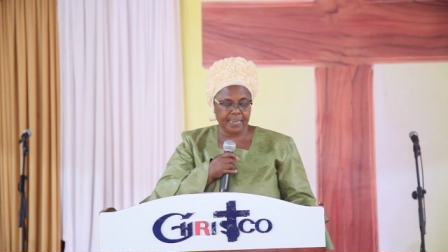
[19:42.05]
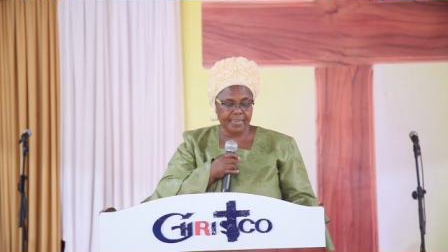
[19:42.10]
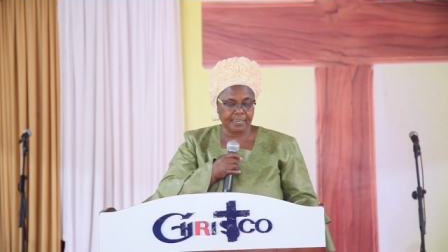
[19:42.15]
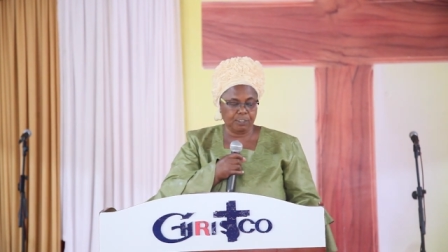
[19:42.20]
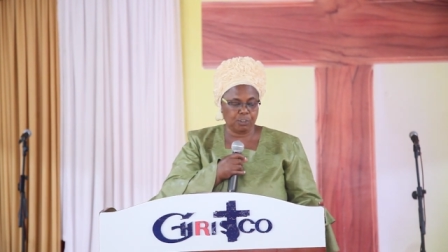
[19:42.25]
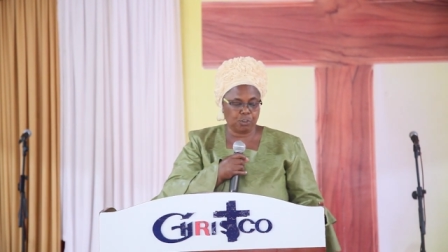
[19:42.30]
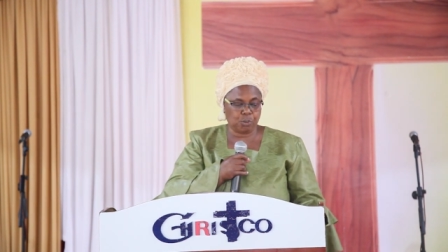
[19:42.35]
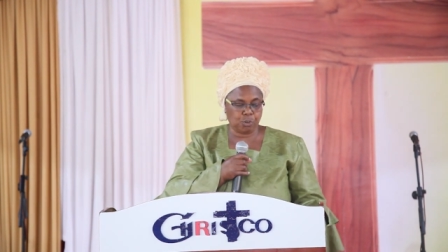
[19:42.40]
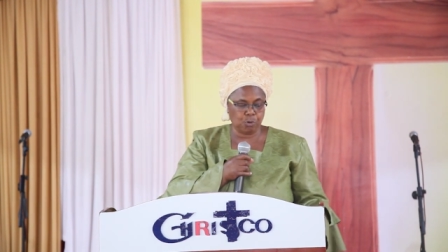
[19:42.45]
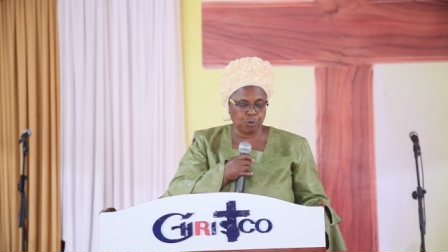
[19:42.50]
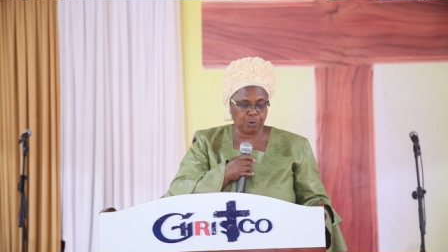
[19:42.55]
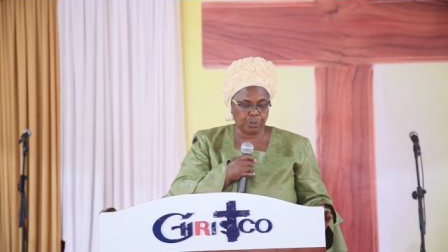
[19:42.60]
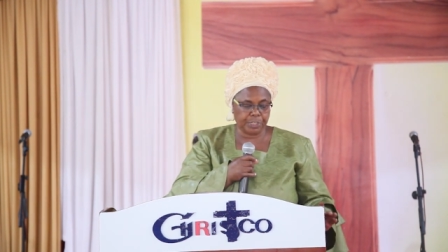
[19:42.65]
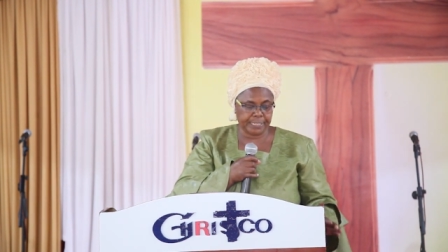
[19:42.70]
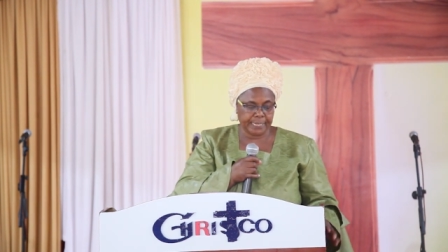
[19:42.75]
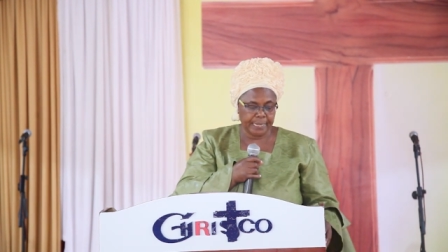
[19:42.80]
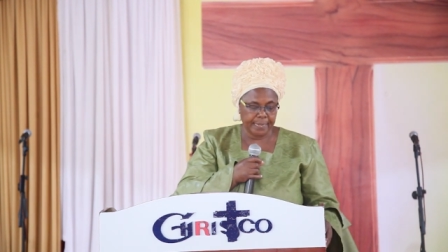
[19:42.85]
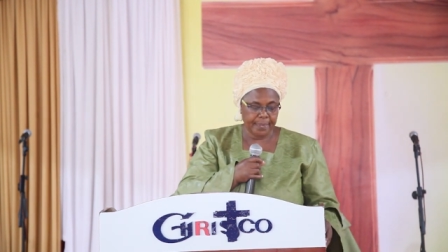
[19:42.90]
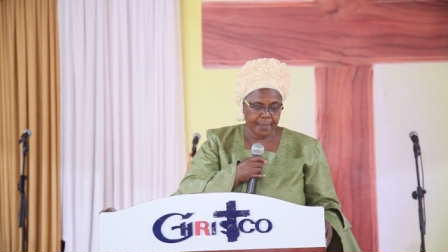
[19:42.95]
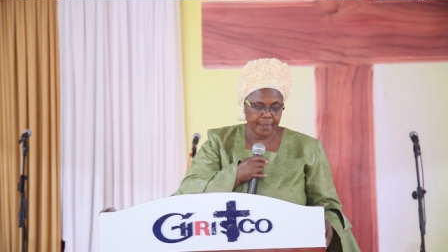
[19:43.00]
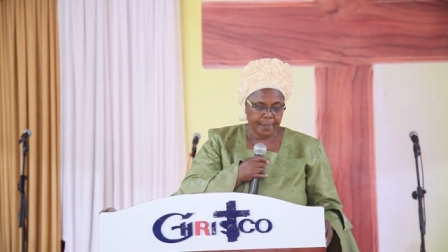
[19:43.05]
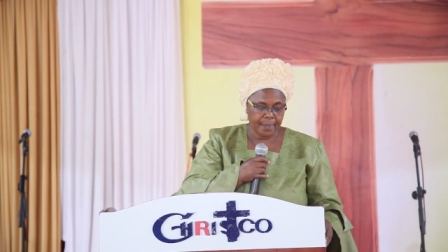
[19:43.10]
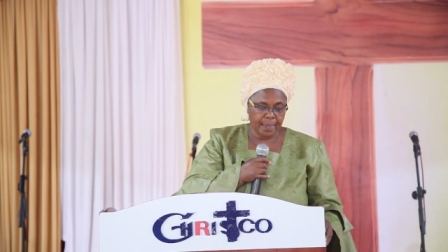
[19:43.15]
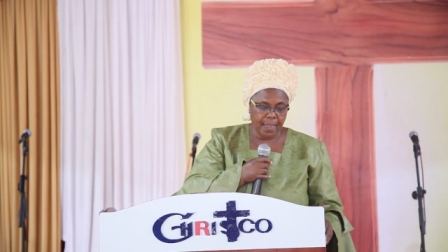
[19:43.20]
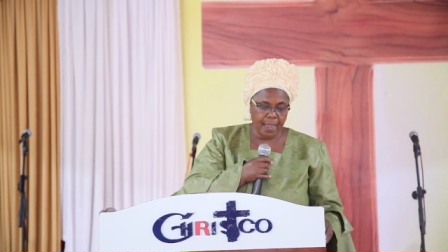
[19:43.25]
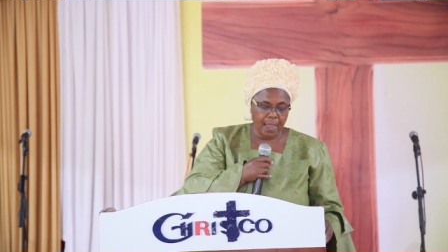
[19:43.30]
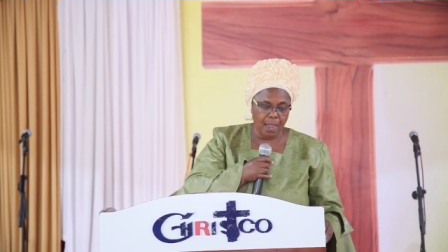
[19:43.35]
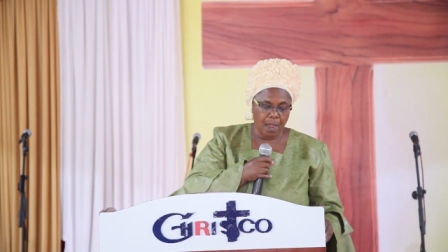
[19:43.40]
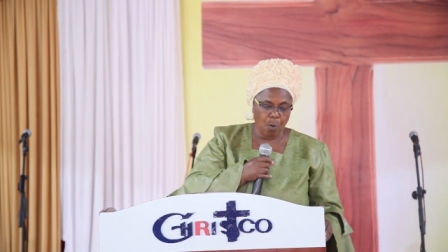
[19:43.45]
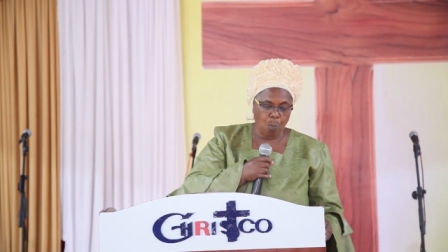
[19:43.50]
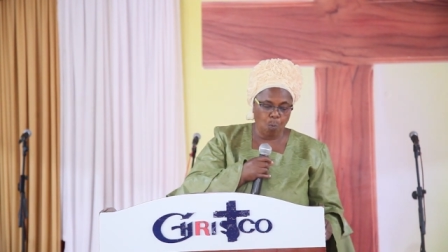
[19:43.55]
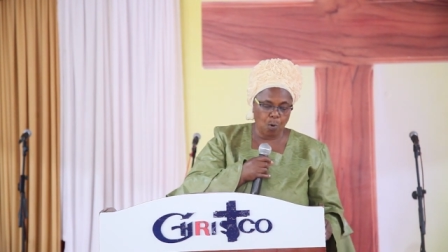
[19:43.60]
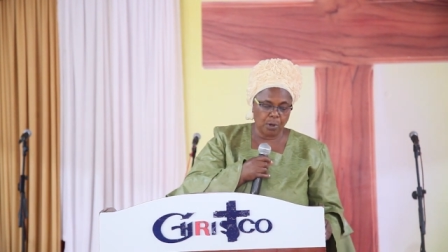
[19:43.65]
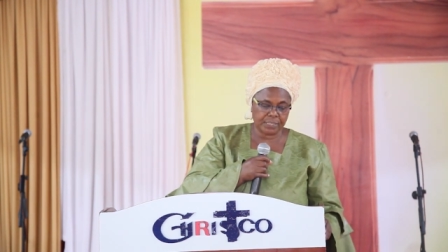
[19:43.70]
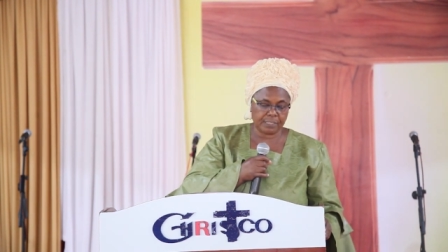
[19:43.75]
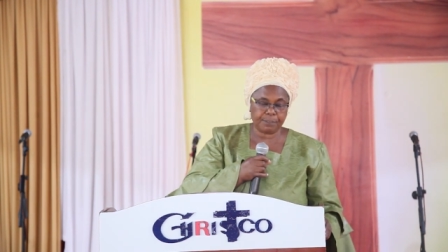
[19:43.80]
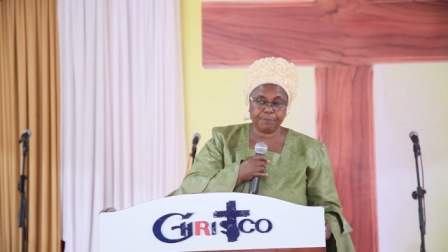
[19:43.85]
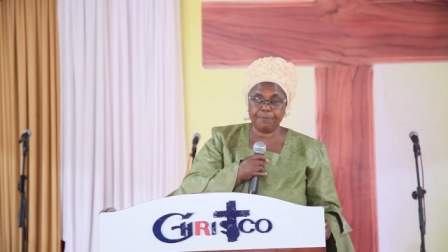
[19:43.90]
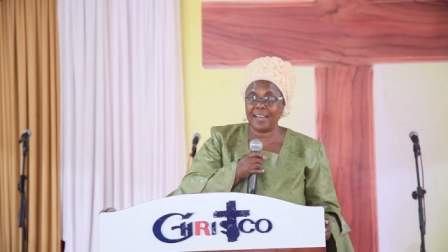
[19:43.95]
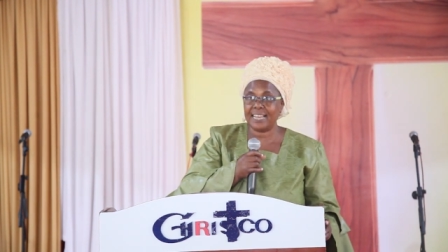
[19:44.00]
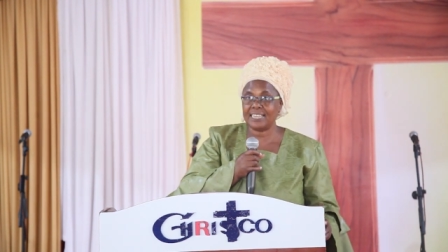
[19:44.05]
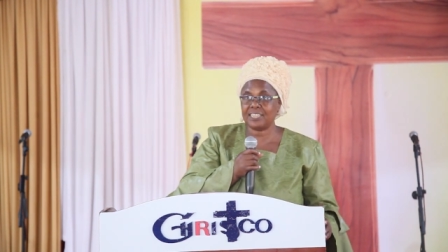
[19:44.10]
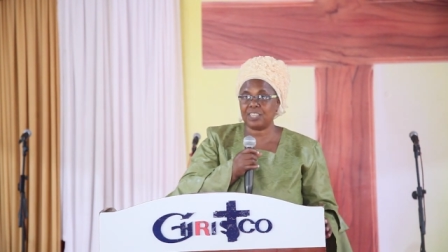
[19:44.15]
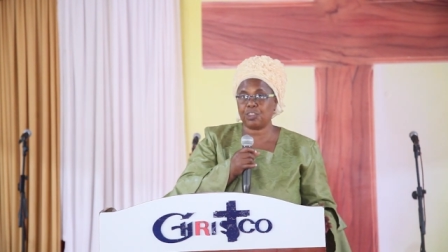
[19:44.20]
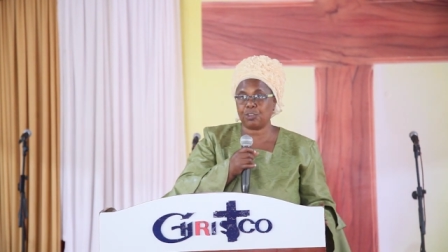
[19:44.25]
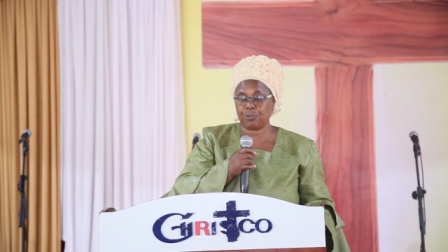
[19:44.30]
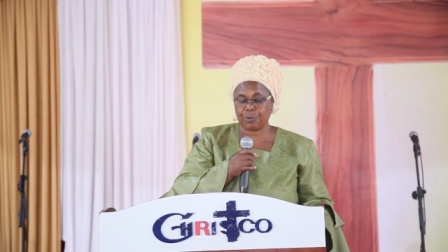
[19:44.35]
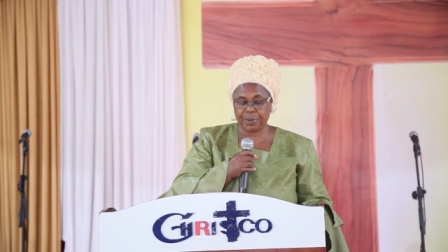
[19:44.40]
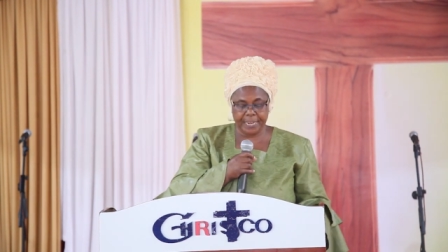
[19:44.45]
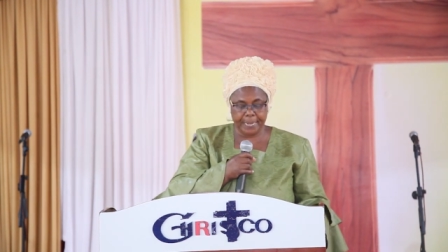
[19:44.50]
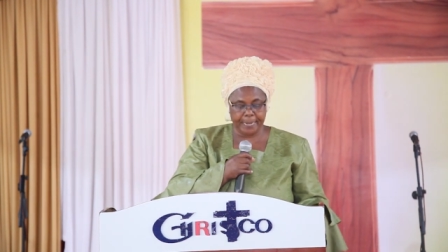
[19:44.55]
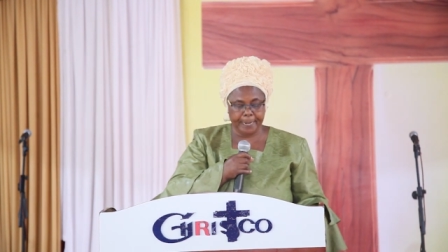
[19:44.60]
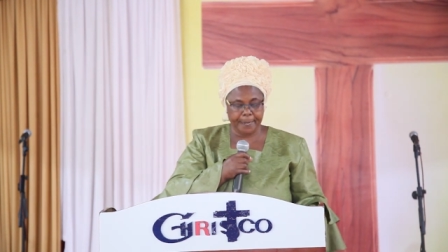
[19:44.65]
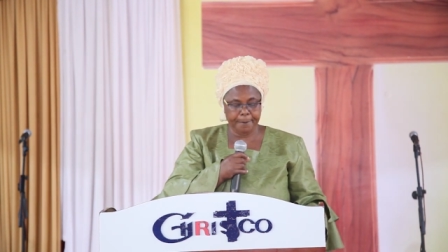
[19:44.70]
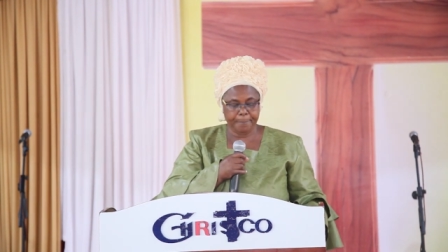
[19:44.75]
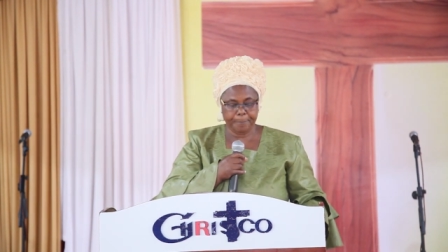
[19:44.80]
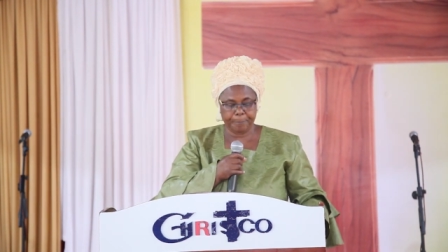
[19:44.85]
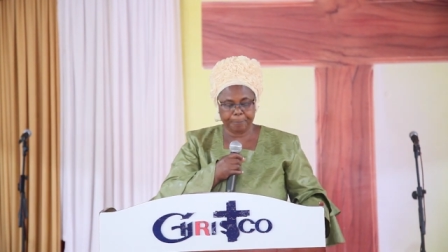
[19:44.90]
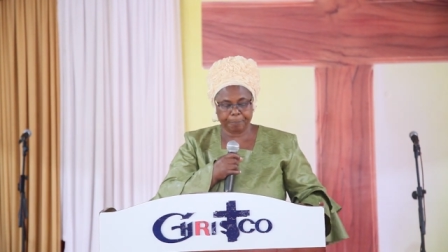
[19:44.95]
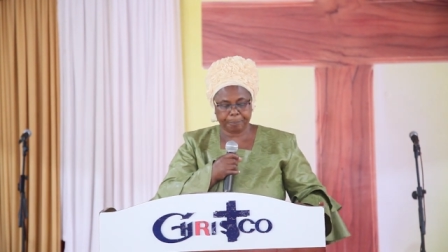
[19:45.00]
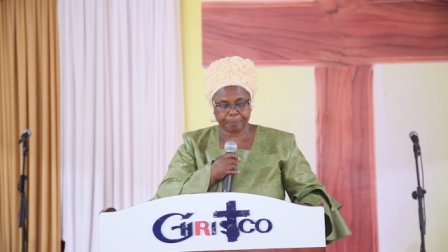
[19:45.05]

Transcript: in Jude was verse 3,